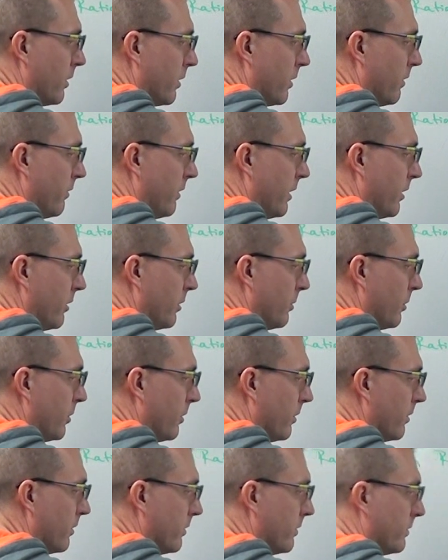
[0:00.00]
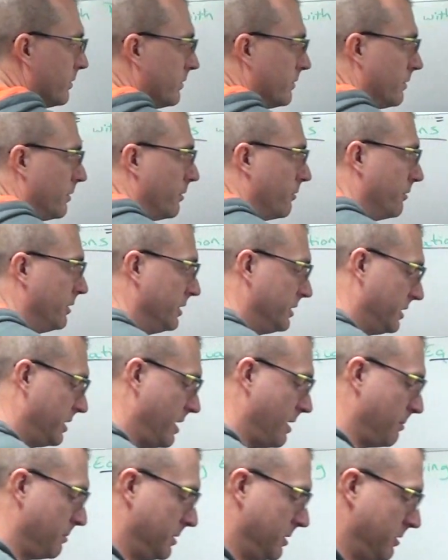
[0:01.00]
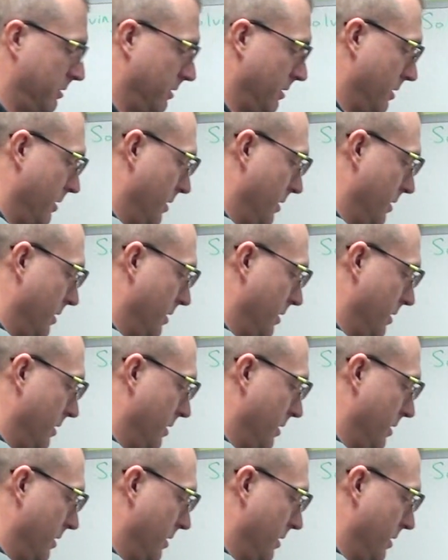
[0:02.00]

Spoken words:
the variable. 3 steps.